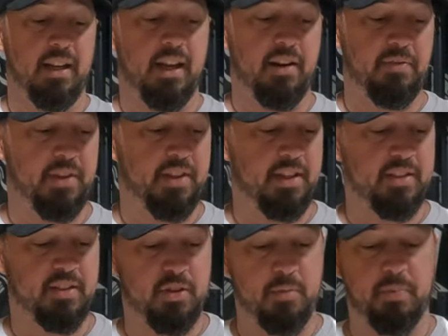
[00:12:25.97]

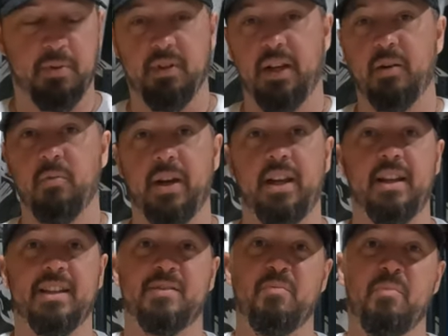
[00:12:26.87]
Everything's super lightweight.
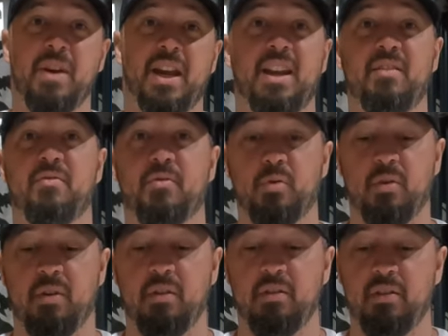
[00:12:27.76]
It's made
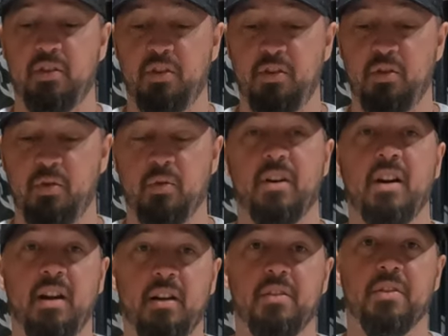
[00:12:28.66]
for your
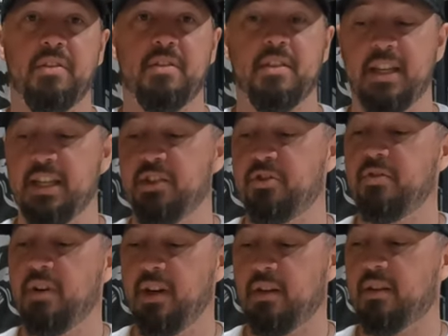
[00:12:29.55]
health to get
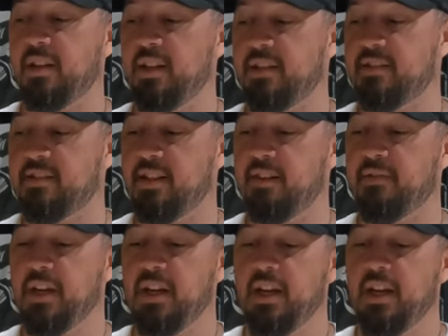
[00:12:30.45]
you healthy and stuff.